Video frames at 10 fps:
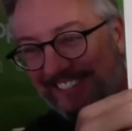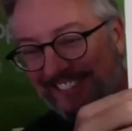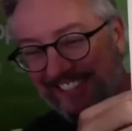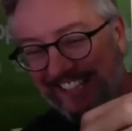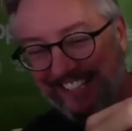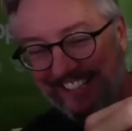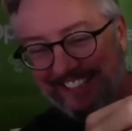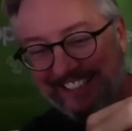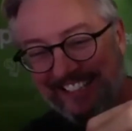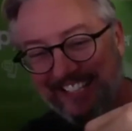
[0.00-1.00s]
Okay.
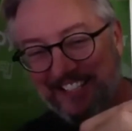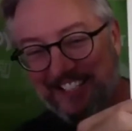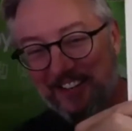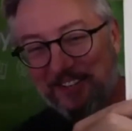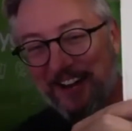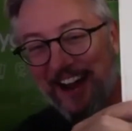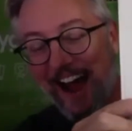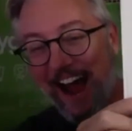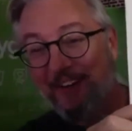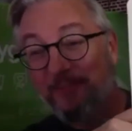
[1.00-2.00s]
So
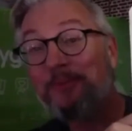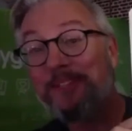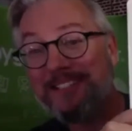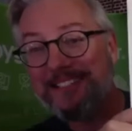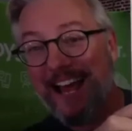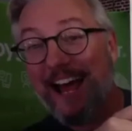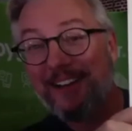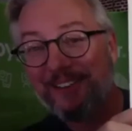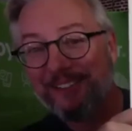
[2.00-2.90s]
I wrote this down